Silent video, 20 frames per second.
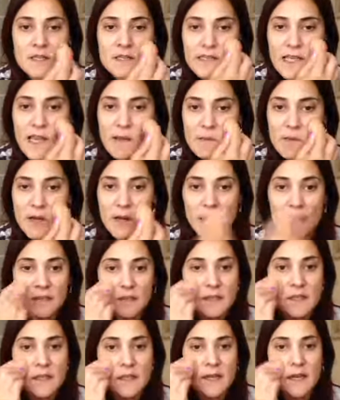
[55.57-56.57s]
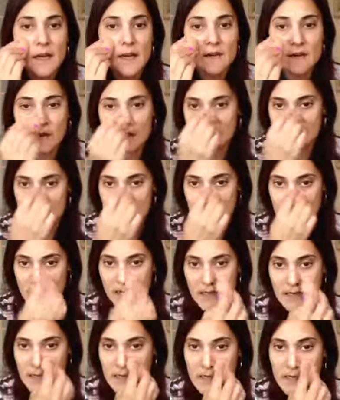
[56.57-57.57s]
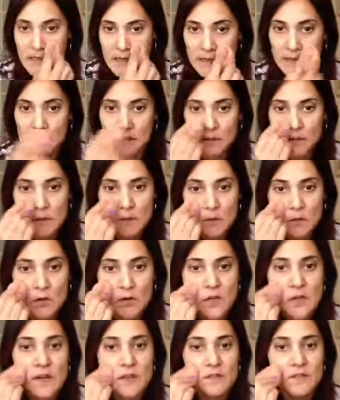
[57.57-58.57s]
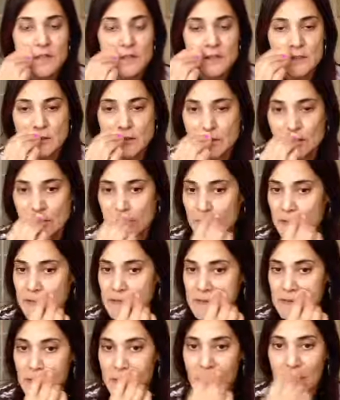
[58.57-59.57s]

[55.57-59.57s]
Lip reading: dab it onto the areas that I need a little bit more coverage first.